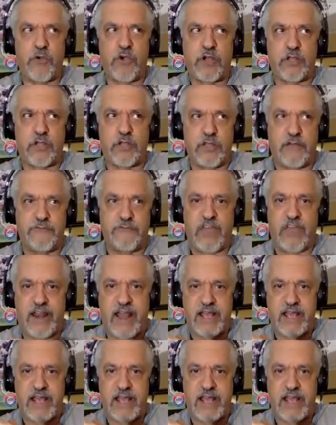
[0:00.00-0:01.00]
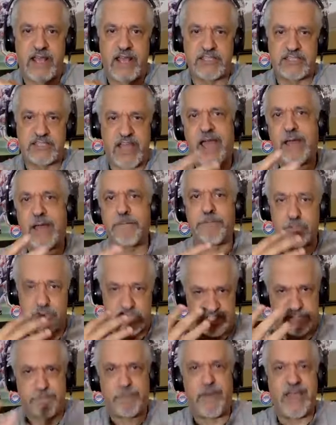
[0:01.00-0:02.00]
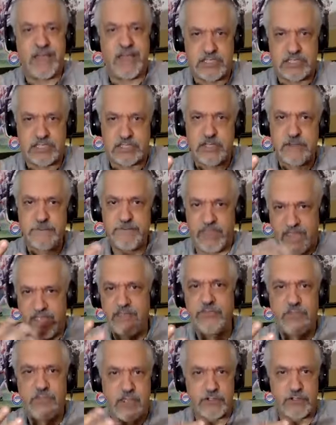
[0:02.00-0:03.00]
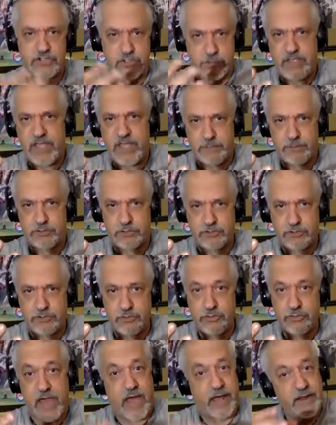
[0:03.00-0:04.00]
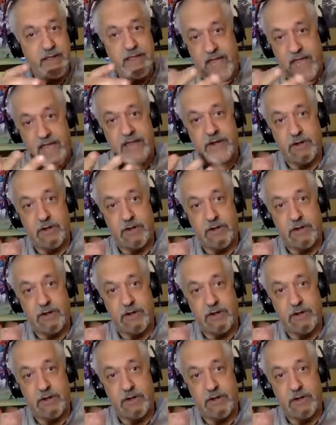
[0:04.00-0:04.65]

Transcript: have to wear a glove that has ample space in there to be able to do that.